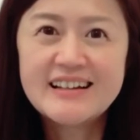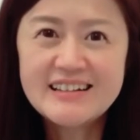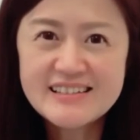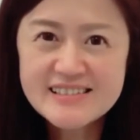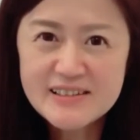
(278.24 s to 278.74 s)

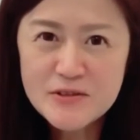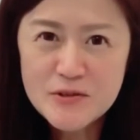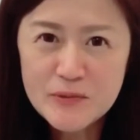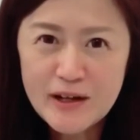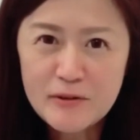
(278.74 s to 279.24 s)
Listen
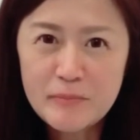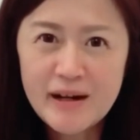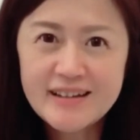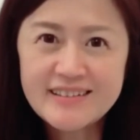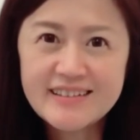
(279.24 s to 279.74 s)
to our
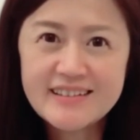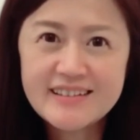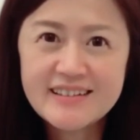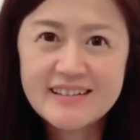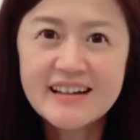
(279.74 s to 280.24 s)
body.
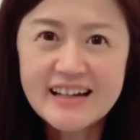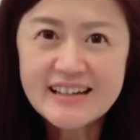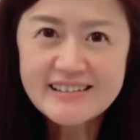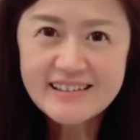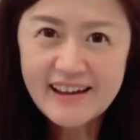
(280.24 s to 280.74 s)

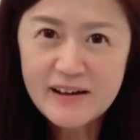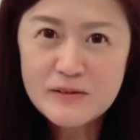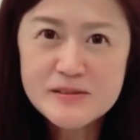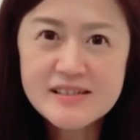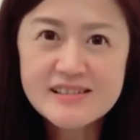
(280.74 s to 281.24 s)
It
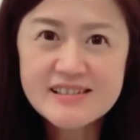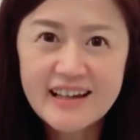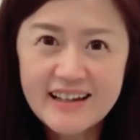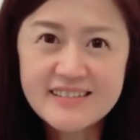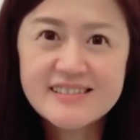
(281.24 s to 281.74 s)
tells us
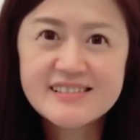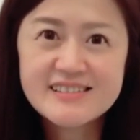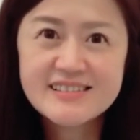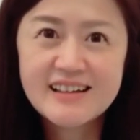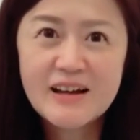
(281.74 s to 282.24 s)
hints.
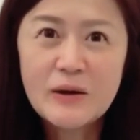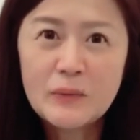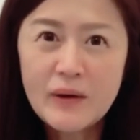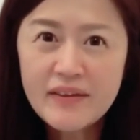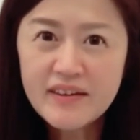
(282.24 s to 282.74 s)

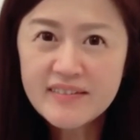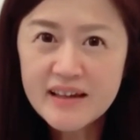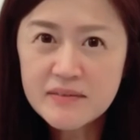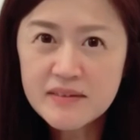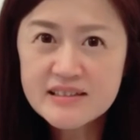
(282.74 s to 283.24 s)
Rather
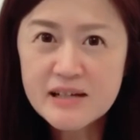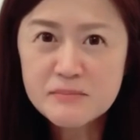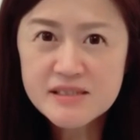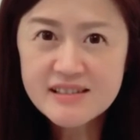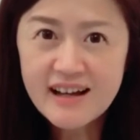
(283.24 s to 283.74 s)
than some
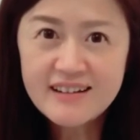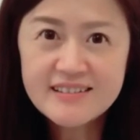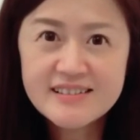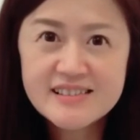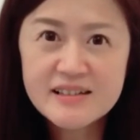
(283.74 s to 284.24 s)

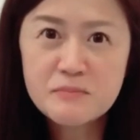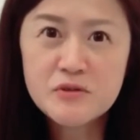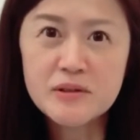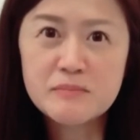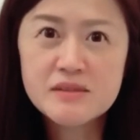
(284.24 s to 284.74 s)
silent
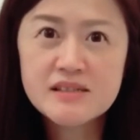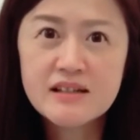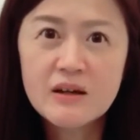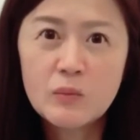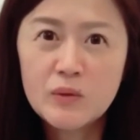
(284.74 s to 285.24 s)
symptoms
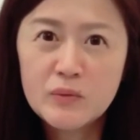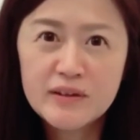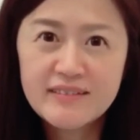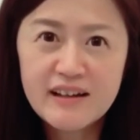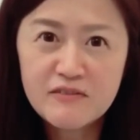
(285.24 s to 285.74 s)
we
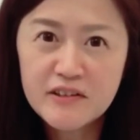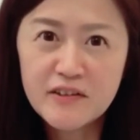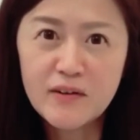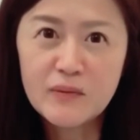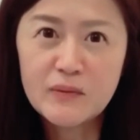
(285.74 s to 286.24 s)
would never
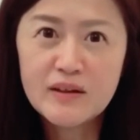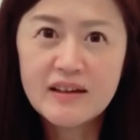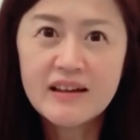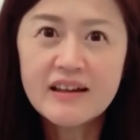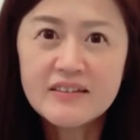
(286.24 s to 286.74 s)
know,
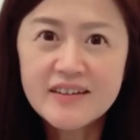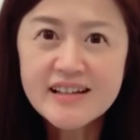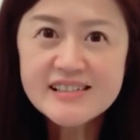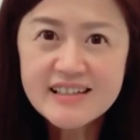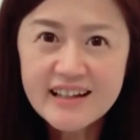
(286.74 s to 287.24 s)

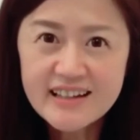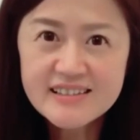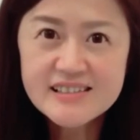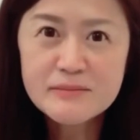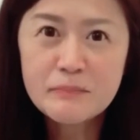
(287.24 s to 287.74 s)
these
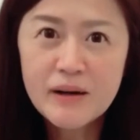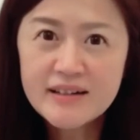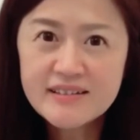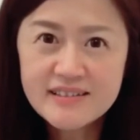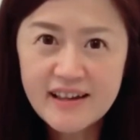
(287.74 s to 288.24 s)
hints
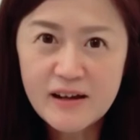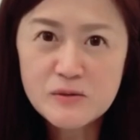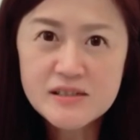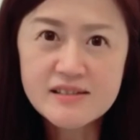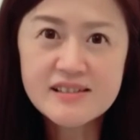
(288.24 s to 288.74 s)
body
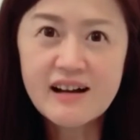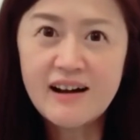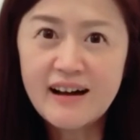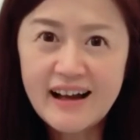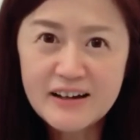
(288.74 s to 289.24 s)
tells us
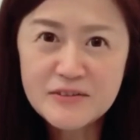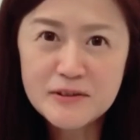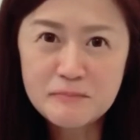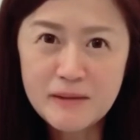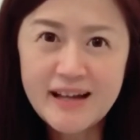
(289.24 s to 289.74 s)
are
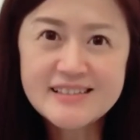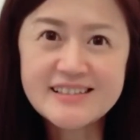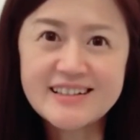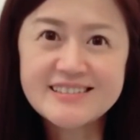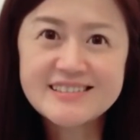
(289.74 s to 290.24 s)
actually
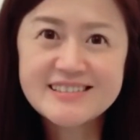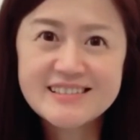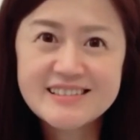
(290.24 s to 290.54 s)
blessings.